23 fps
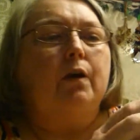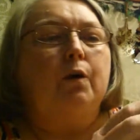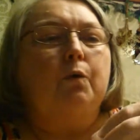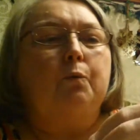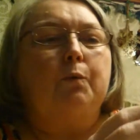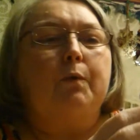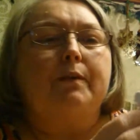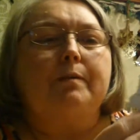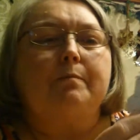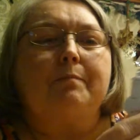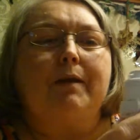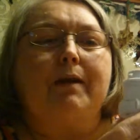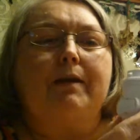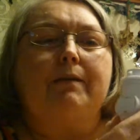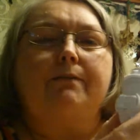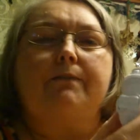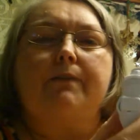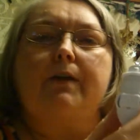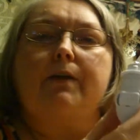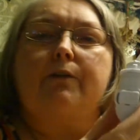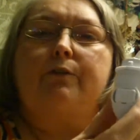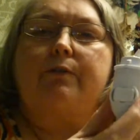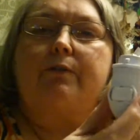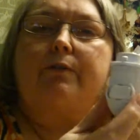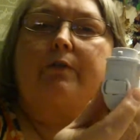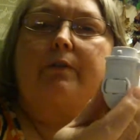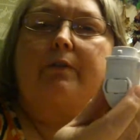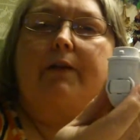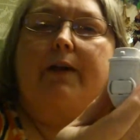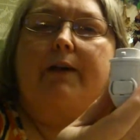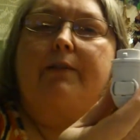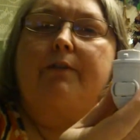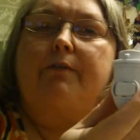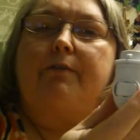one of the main features is
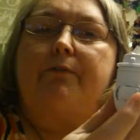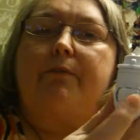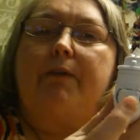on the